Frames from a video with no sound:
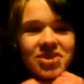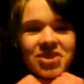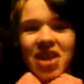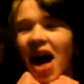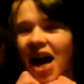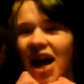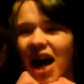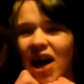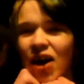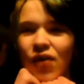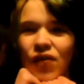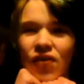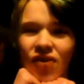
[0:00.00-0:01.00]
I
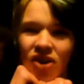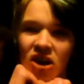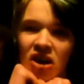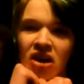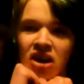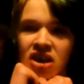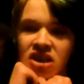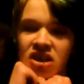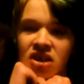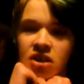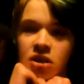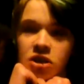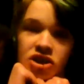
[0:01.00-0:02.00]
have.
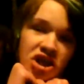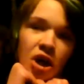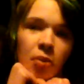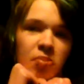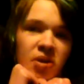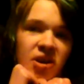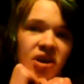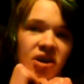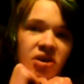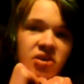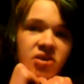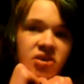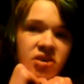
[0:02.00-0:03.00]
She dumped me though,
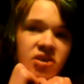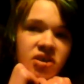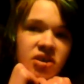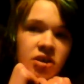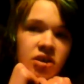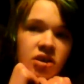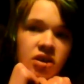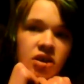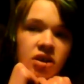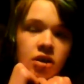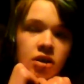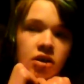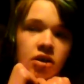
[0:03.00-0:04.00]

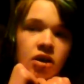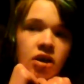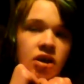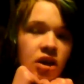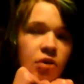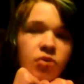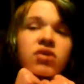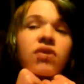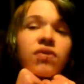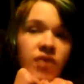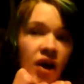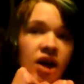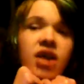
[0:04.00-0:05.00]
and it was a
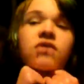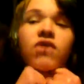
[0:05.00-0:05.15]
fucking